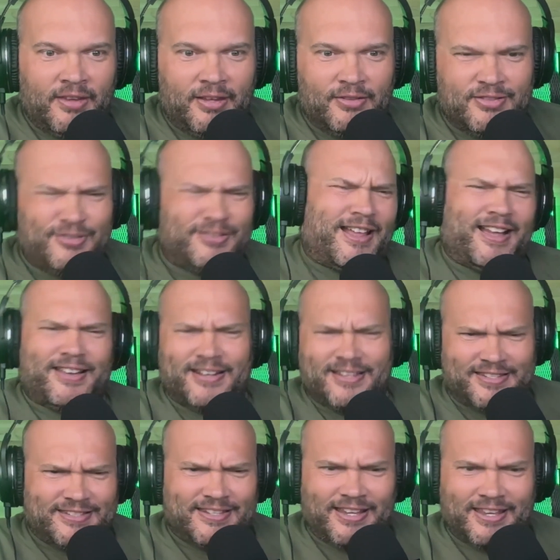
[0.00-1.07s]
He goes, "You're not gonna
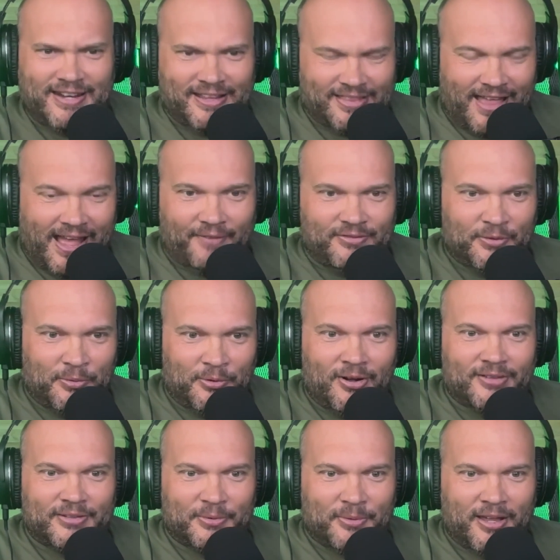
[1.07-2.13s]
see it." And he laughed and
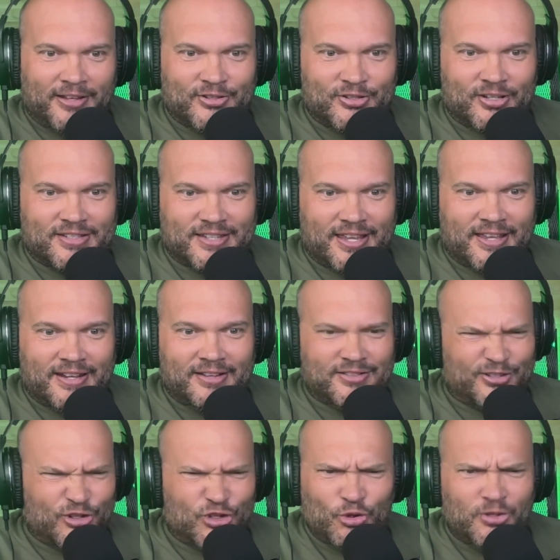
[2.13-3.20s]
walked away and shook his head. And I was
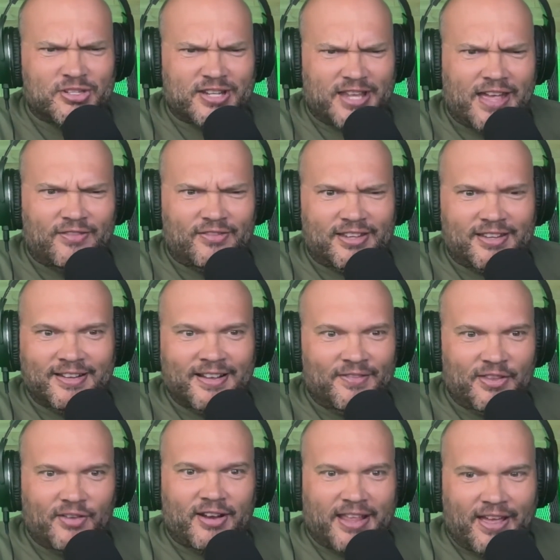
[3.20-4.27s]
like, "You sure there's a cavity?"
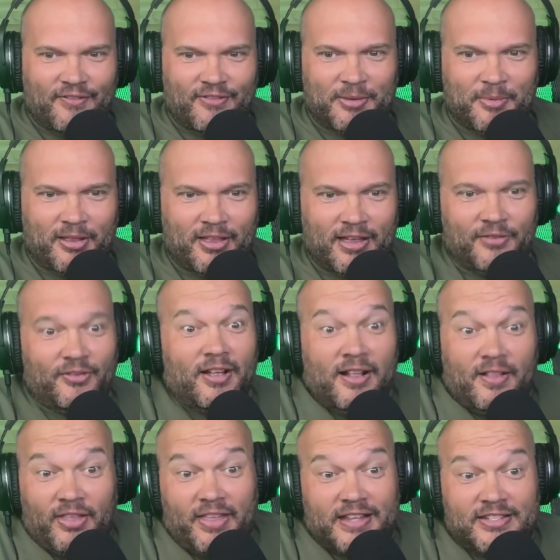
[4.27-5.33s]
Never had a cavity in my life.
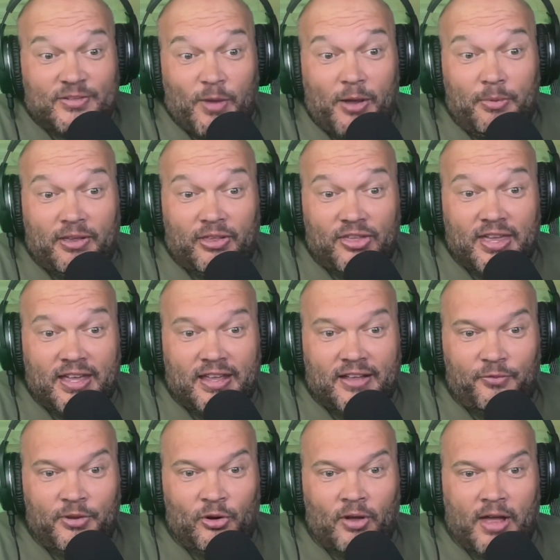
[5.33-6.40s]
Like that's the way we think
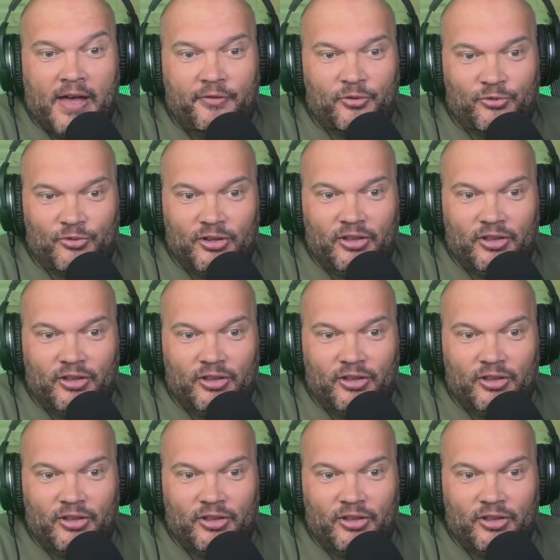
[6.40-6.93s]
if we don't have a real